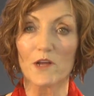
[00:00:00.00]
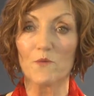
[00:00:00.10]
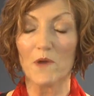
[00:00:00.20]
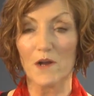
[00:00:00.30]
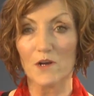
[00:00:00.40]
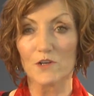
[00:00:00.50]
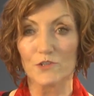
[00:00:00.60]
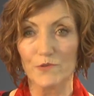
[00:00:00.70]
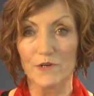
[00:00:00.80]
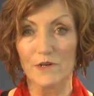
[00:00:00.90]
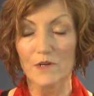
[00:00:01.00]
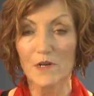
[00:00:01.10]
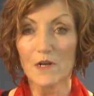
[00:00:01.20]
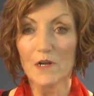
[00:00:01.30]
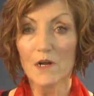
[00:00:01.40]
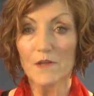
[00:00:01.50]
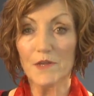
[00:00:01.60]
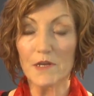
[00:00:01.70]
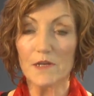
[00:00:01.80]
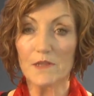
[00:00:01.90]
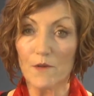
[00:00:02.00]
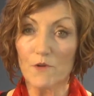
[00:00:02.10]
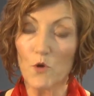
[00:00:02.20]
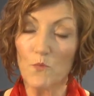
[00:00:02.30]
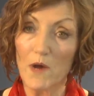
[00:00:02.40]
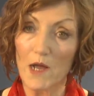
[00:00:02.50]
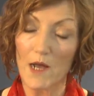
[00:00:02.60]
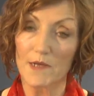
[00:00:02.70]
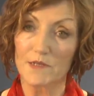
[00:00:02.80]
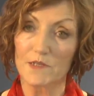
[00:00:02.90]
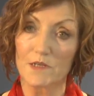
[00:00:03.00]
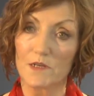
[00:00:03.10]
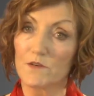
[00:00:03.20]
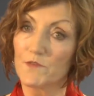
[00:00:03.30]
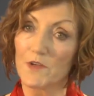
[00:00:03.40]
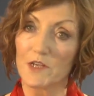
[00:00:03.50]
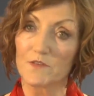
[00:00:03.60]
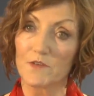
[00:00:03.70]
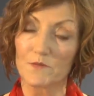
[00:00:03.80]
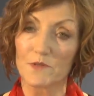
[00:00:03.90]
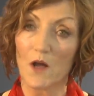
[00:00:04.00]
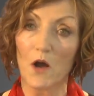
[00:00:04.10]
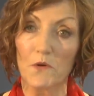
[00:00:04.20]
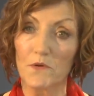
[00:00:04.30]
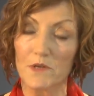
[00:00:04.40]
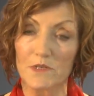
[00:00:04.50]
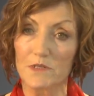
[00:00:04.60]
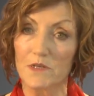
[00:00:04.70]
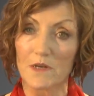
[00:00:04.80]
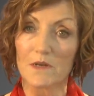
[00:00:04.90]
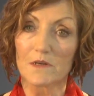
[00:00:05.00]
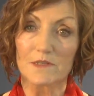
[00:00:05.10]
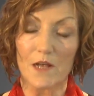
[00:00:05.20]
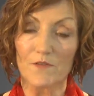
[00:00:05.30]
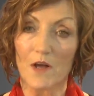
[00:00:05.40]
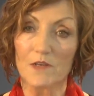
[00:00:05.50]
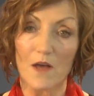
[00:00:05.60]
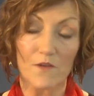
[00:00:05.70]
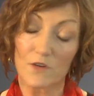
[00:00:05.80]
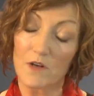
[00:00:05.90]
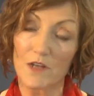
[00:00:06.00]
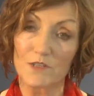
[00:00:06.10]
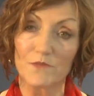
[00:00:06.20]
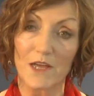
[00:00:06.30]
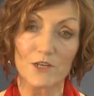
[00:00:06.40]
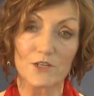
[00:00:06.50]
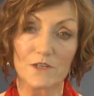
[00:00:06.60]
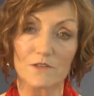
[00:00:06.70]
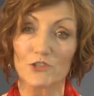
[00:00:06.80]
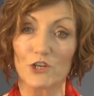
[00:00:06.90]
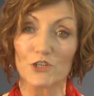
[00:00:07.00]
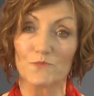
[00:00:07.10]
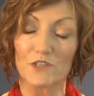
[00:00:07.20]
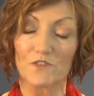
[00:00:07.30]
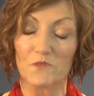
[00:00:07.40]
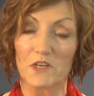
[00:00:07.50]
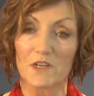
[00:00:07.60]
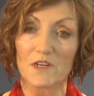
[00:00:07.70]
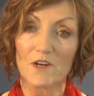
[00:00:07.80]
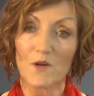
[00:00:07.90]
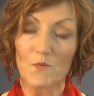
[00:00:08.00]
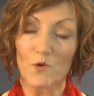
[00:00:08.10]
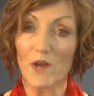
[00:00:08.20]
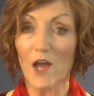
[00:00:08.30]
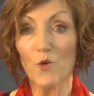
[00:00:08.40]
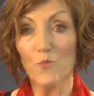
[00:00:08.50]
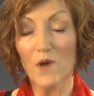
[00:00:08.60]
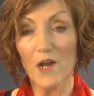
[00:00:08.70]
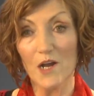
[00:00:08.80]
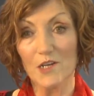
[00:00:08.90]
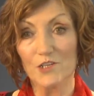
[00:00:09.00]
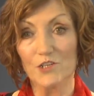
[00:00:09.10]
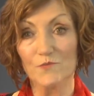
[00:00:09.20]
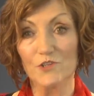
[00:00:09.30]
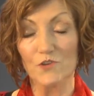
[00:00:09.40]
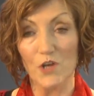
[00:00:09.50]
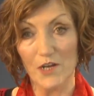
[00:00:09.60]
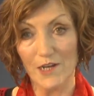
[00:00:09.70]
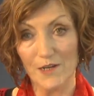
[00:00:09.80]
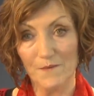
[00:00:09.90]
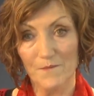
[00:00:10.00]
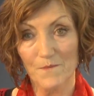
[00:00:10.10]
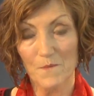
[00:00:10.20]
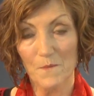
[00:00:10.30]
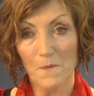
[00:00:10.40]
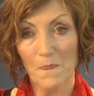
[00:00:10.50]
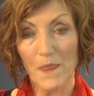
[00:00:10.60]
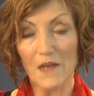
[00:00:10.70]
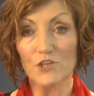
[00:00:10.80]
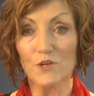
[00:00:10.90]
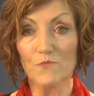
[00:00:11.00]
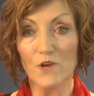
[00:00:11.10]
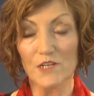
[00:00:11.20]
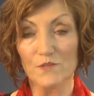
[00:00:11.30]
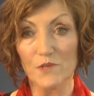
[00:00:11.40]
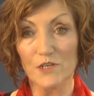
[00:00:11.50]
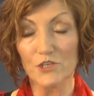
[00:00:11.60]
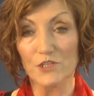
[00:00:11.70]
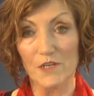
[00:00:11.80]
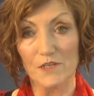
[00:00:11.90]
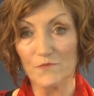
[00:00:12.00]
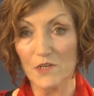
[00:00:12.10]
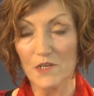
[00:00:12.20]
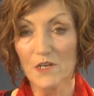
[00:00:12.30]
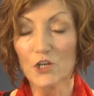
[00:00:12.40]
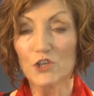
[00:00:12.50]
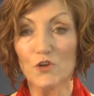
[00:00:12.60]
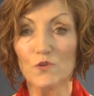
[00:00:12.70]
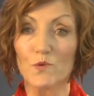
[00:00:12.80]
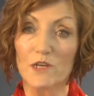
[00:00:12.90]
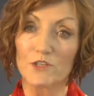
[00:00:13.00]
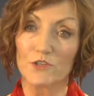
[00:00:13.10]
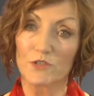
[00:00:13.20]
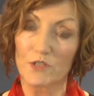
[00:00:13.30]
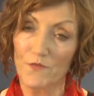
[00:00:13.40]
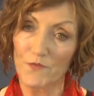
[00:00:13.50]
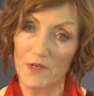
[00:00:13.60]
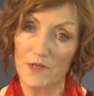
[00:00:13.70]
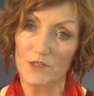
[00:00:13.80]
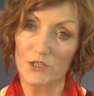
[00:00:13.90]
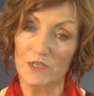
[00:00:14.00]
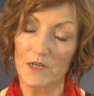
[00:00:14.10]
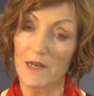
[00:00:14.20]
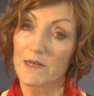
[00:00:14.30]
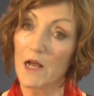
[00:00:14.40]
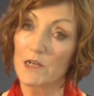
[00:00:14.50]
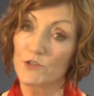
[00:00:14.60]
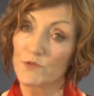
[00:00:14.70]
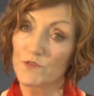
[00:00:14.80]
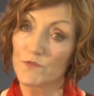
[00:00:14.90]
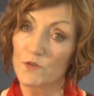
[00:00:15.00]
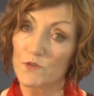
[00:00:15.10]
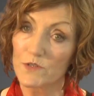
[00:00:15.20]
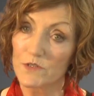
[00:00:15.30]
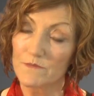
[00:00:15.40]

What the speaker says: out my heart to her, thinking that I would open my eyes and see her face filled with horror and self-condemnation, of judgment of me. But when I opened my eyes, she was crying. And she embraced me and she said to me, don't waste your suffering. She said, let God use it for good.